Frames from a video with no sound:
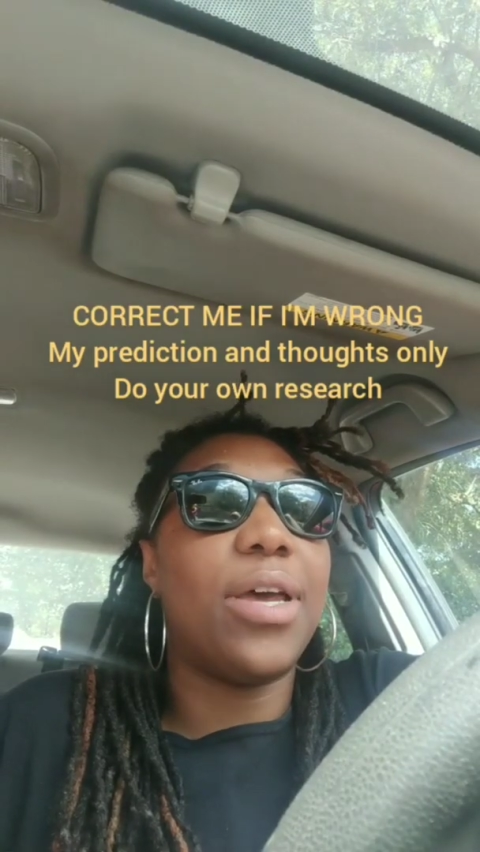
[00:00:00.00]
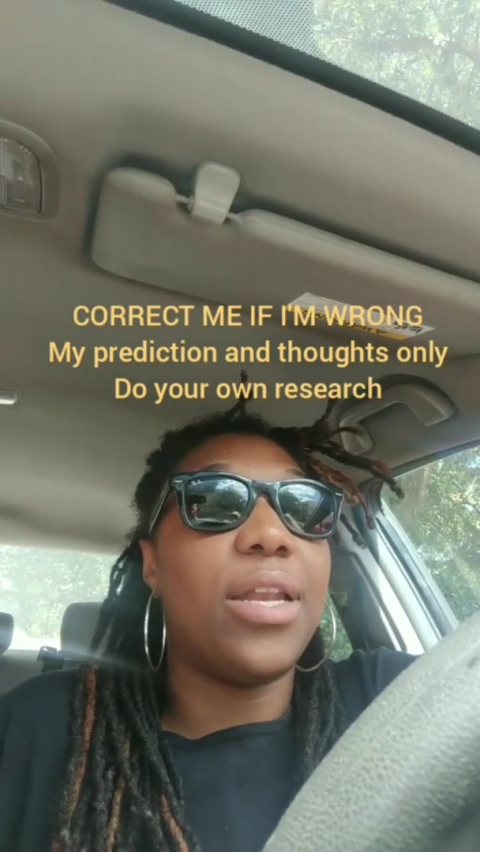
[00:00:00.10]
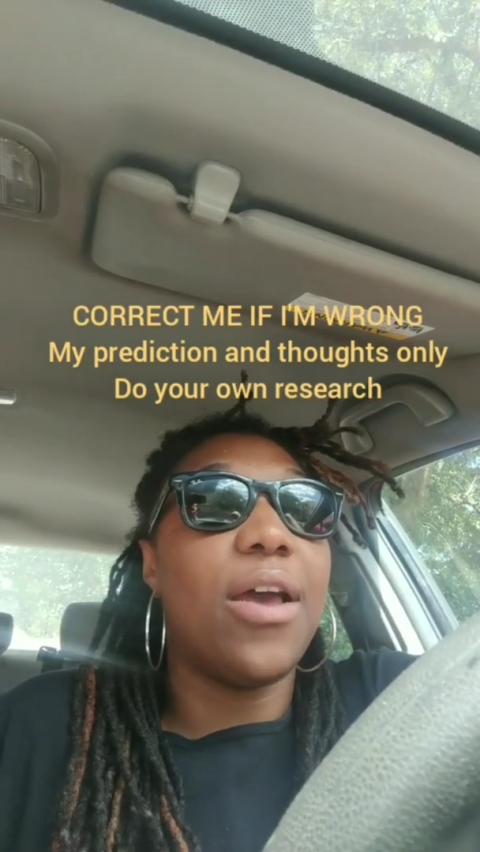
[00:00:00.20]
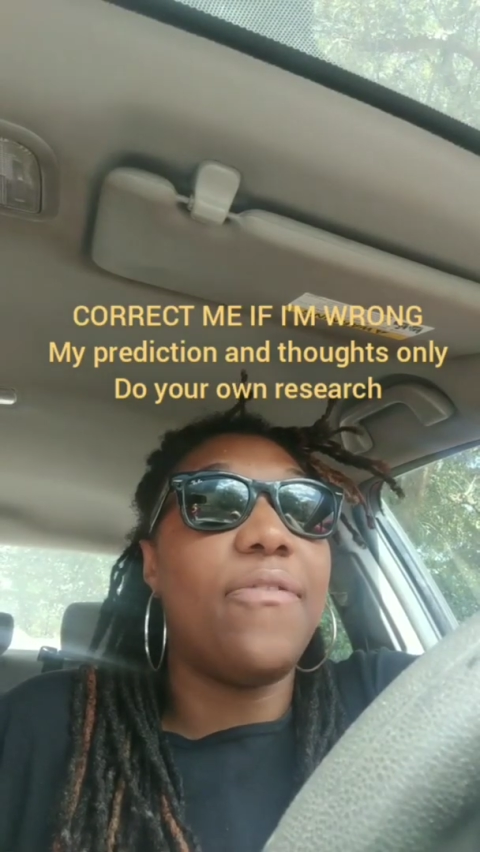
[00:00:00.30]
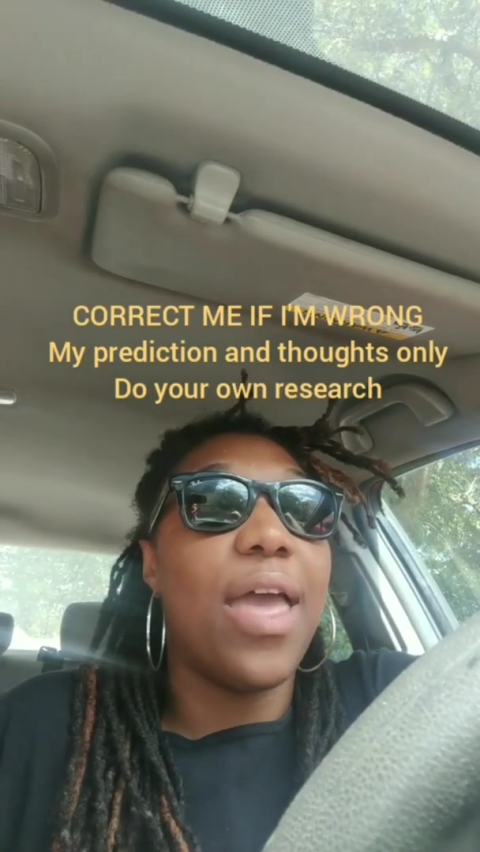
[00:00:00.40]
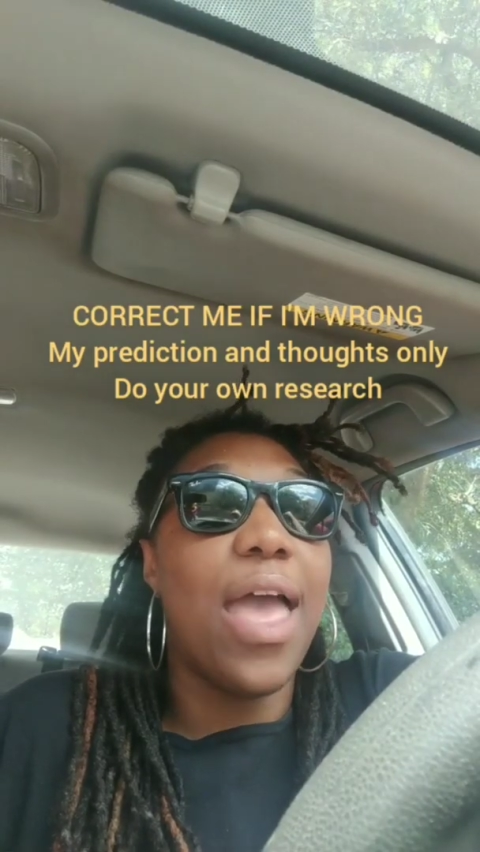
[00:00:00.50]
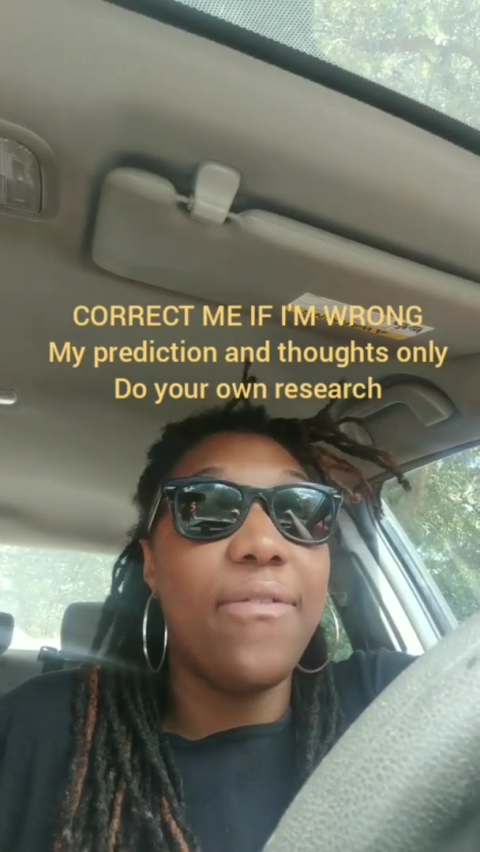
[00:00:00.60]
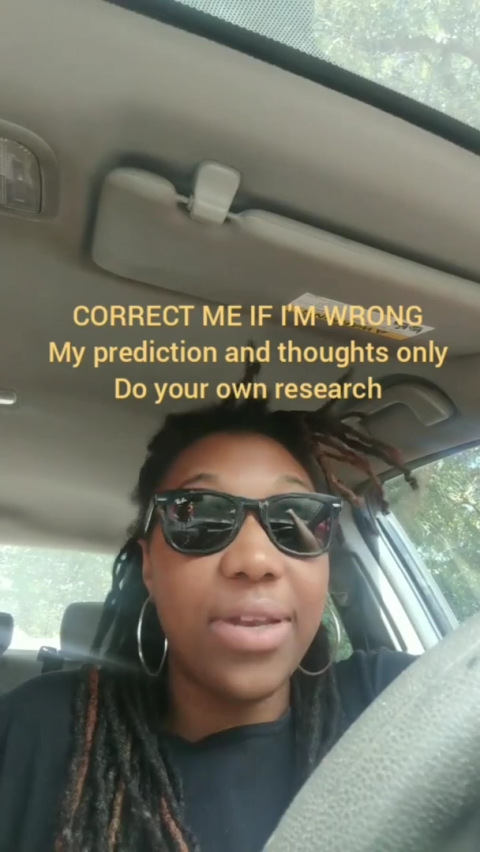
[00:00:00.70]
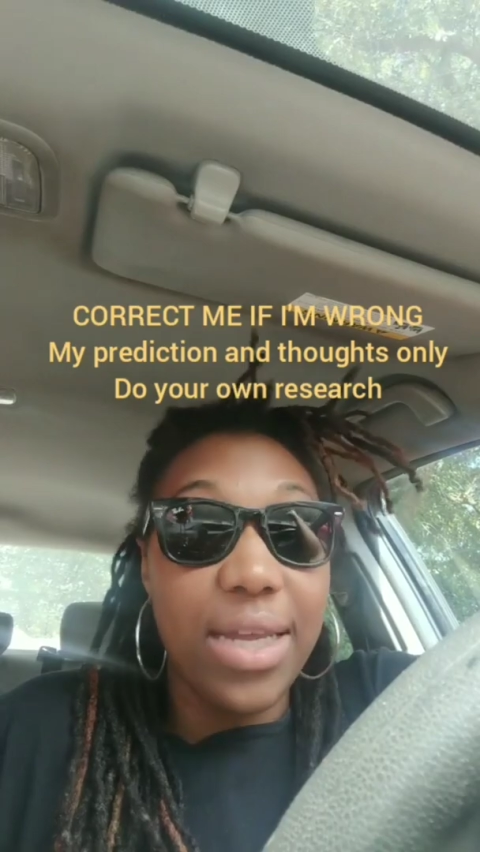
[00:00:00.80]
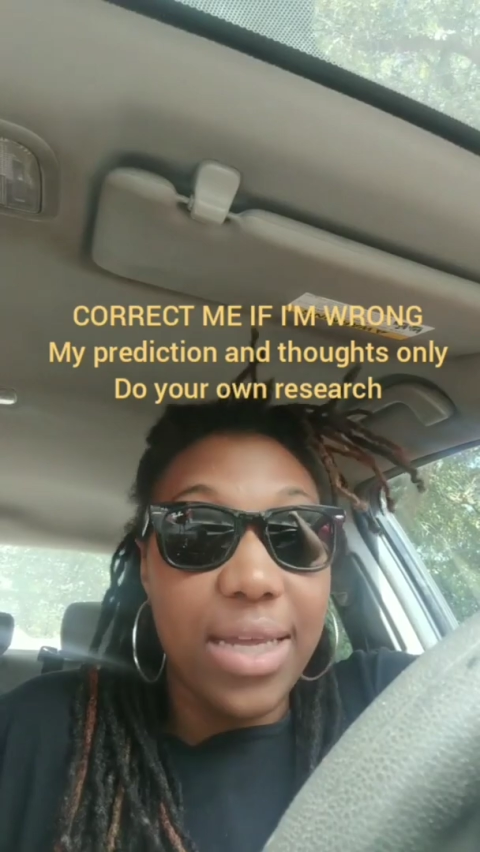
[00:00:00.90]
enough
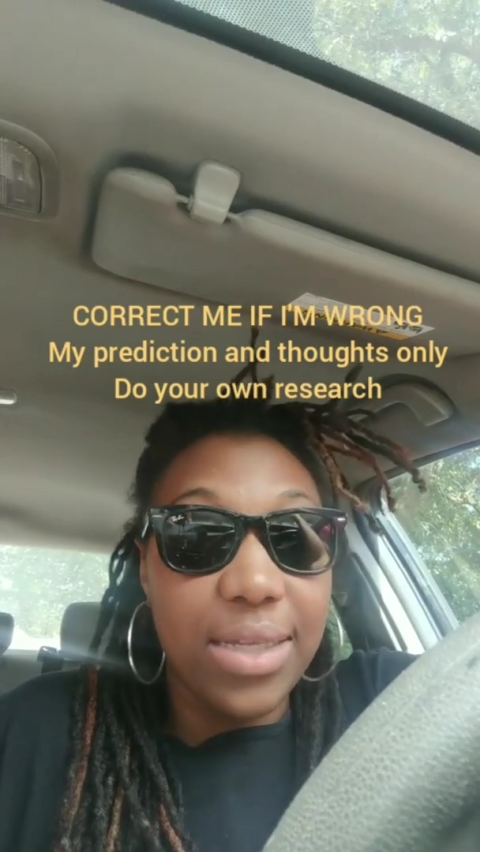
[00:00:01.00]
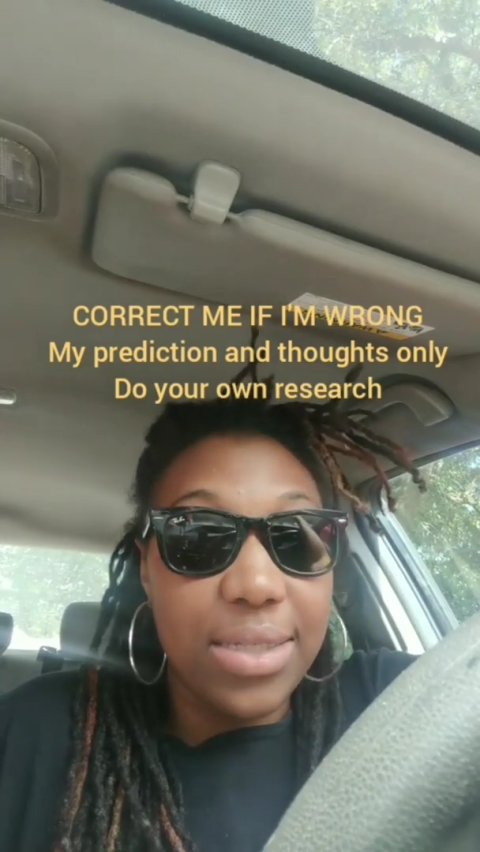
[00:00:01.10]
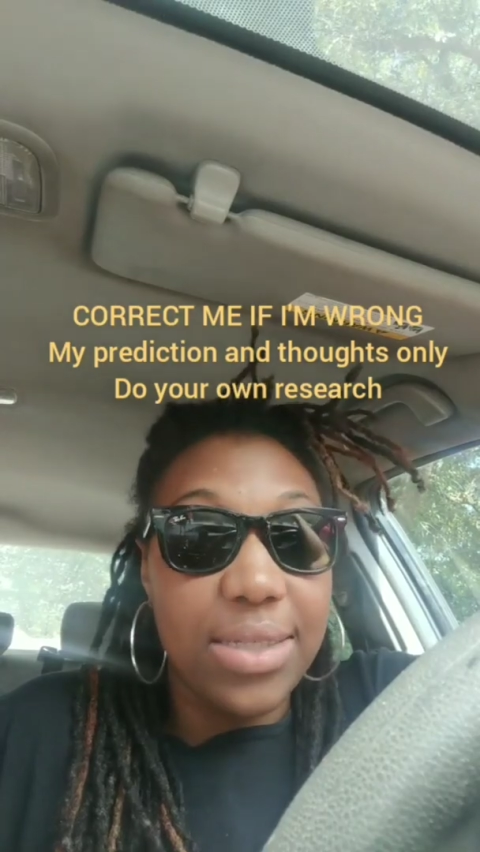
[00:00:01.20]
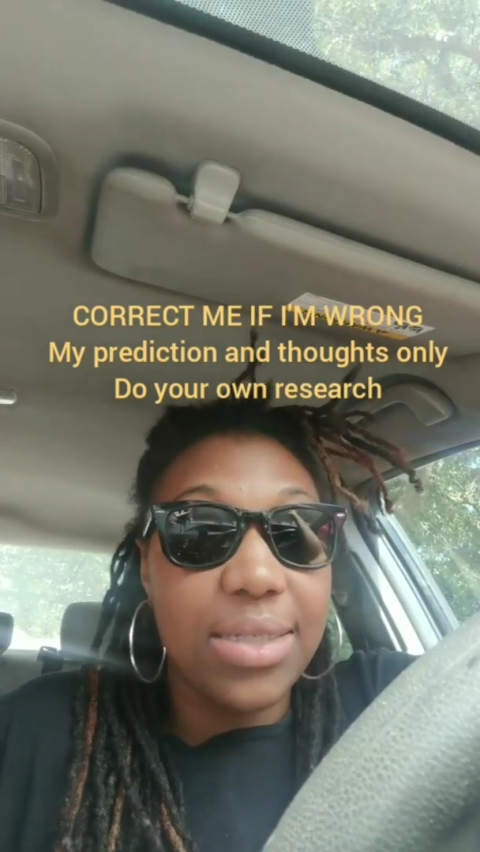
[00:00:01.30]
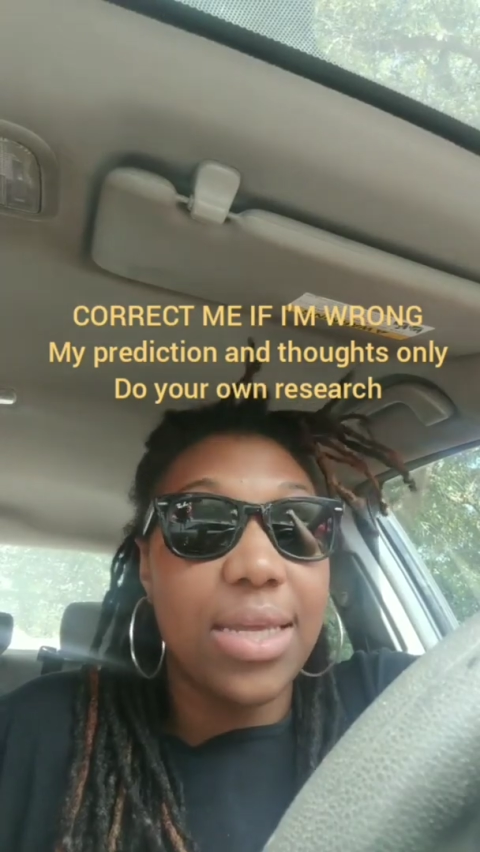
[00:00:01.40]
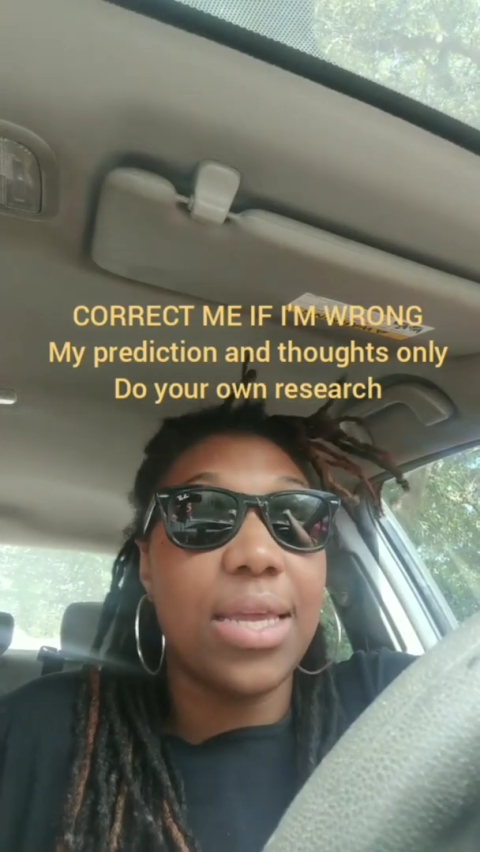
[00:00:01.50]
evidence,